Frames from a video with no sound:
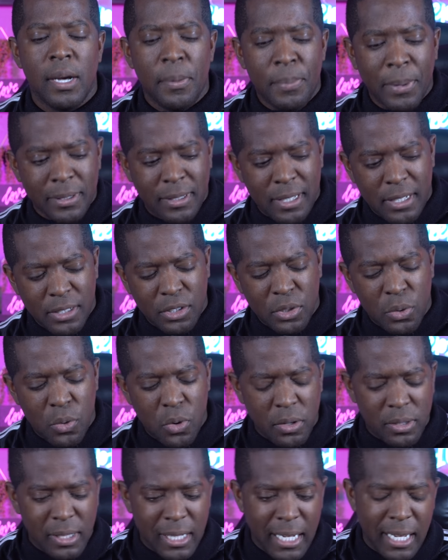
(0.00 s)
But then
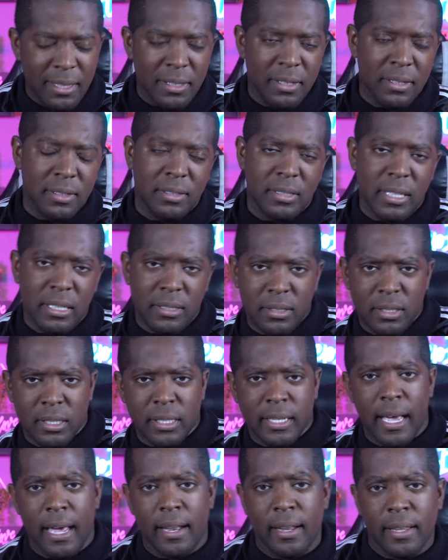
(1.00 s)
toward the end of the season,
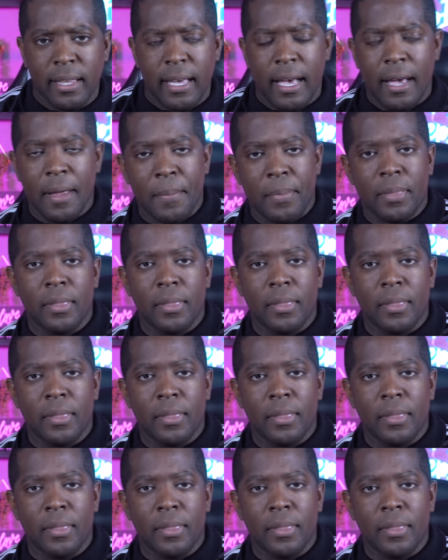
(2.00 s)
it kind of got